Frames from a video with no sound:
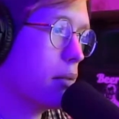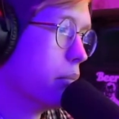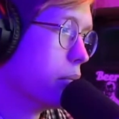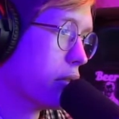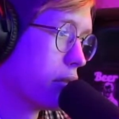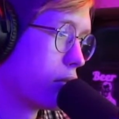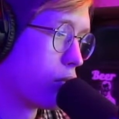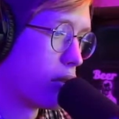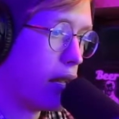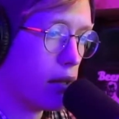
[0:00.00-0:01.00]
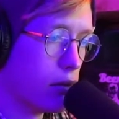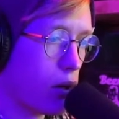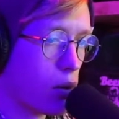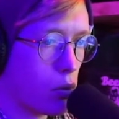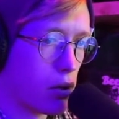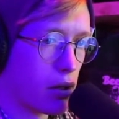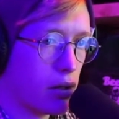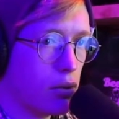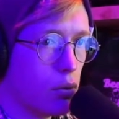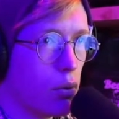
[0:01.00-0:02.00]
the people that create artwork
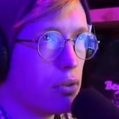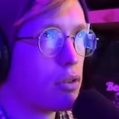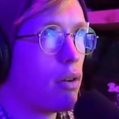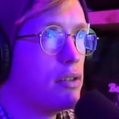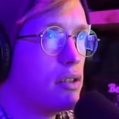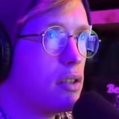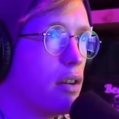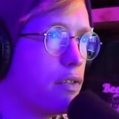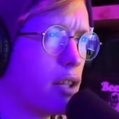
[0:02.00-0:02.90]
and do all this crazy stuff.